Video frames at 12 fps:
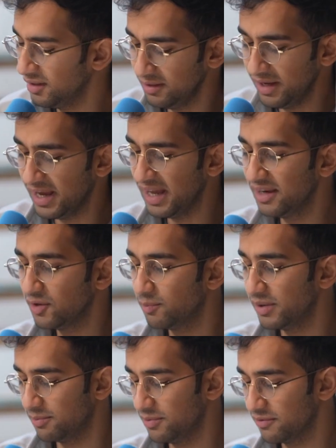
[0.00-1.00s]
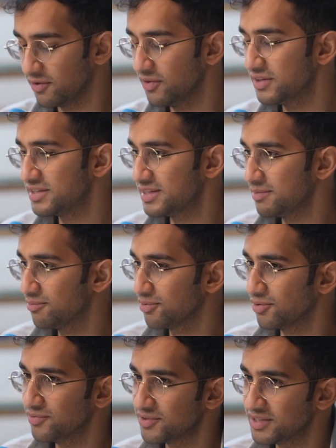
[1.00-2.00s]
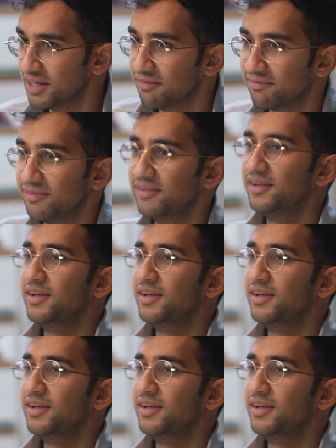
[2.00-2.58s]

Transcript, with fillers: Yeah, a little bit. We've got the Simprove stuff